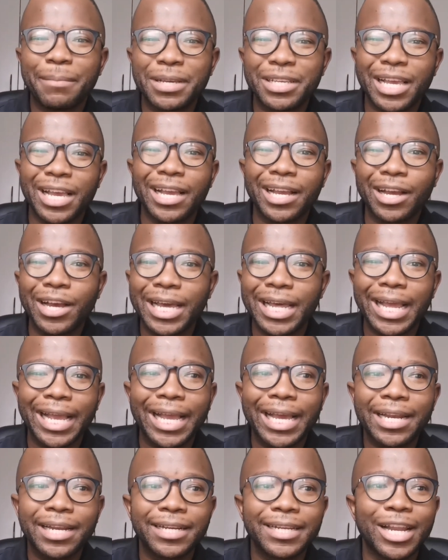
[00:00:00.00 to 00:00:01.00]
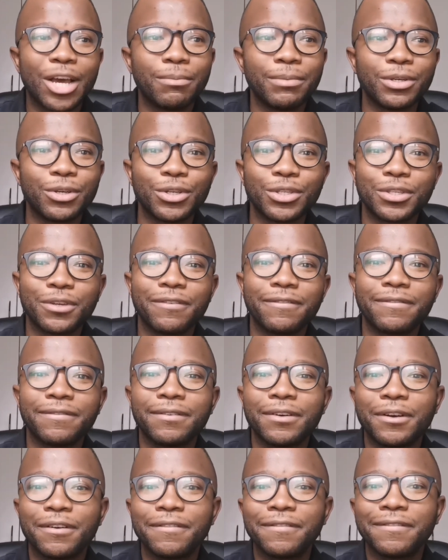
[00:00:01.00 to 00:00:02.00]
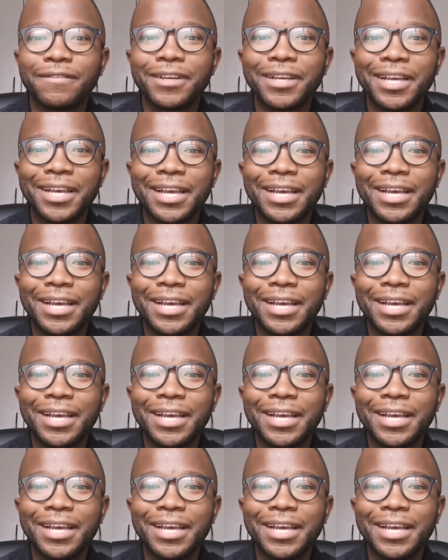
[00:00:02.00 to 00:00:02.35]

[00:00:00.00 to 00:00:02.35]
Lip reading: I cut it now because of